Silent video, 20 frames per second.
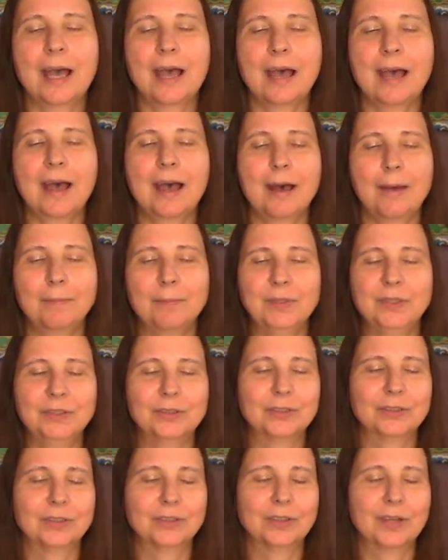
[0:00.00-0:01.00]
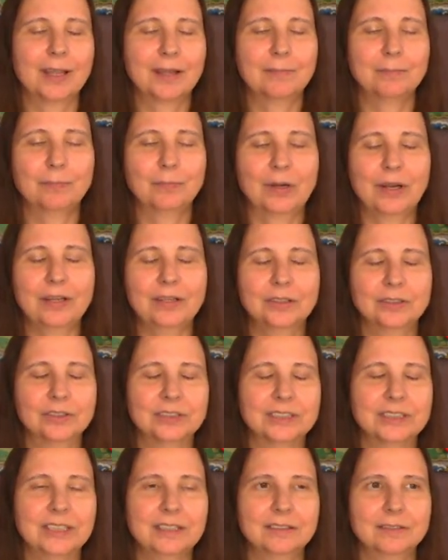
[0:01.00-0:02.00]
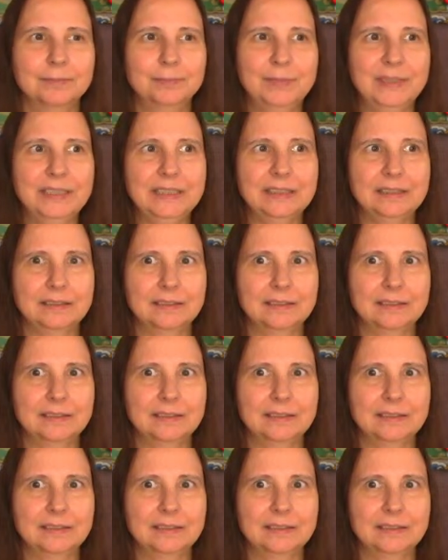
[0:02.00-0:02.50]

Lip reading: a happier and brighter state of being.